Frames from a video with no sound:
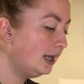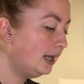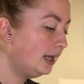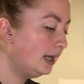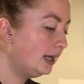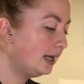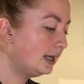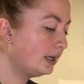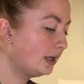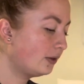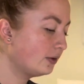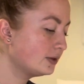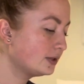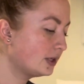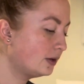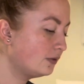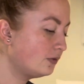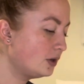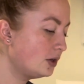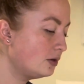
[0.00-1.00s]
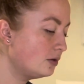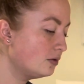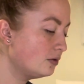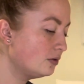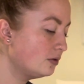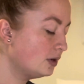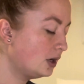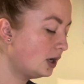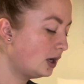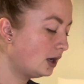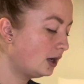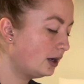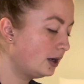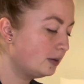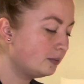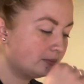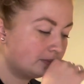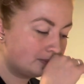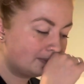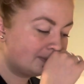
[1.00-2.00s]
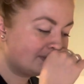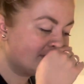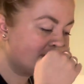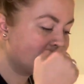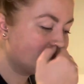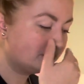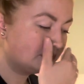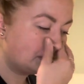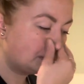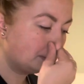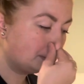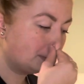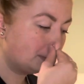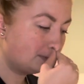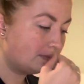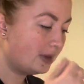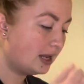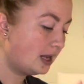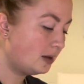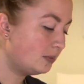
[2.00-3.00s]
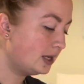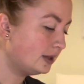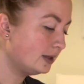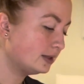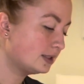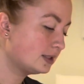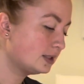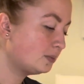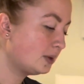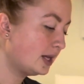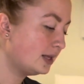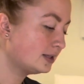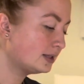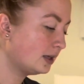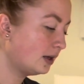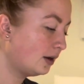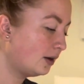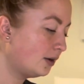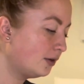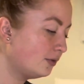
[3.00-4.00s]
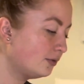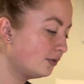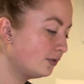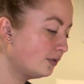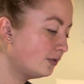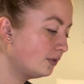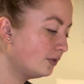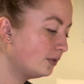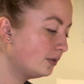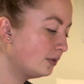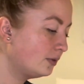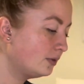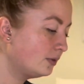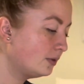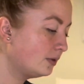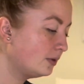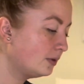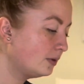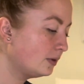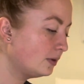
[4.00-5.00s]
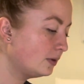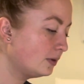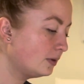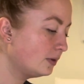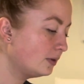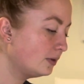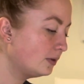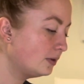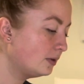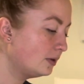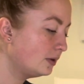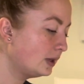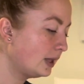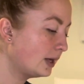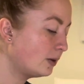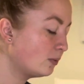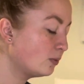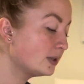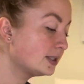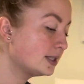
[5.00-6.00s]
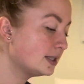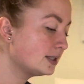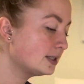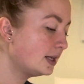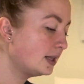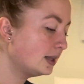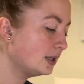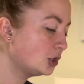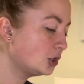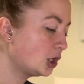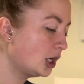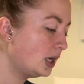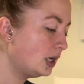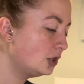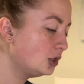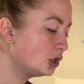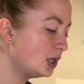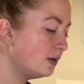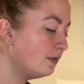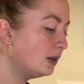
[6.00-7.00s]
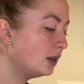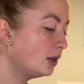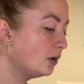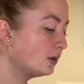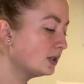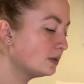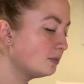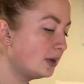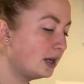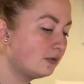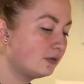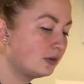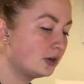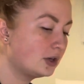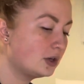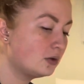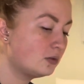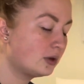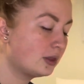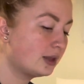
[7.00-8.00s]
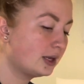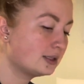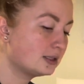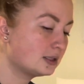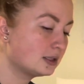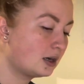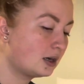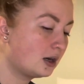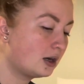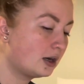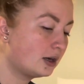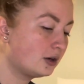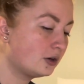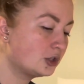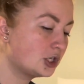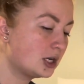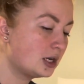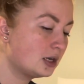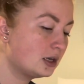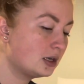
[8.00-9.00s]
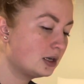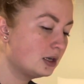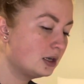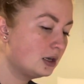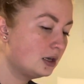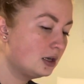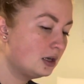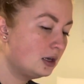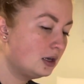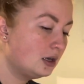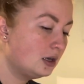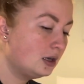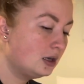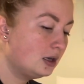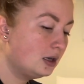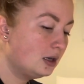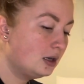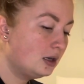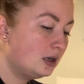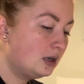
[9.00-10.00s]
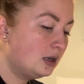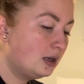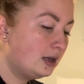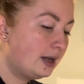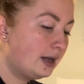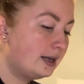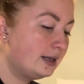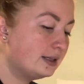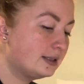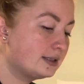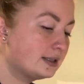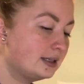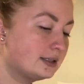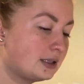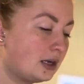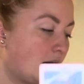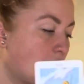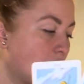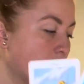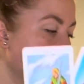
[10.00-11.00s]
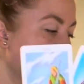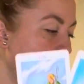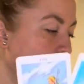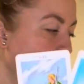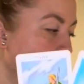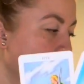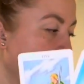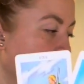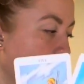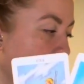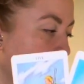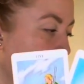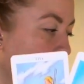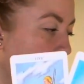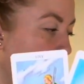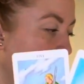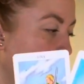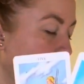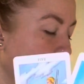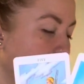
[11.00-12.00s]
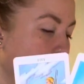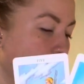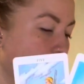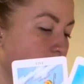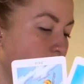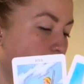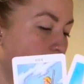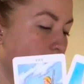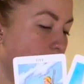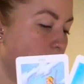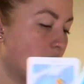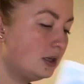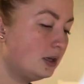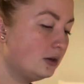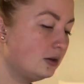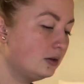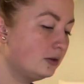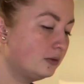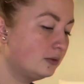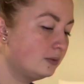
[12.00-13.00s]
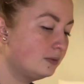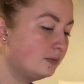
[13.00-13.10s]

And others of you may be in the space of like resisting the change, even though it's meant for you with that Star energy. And it's causing some sort of conflict within you.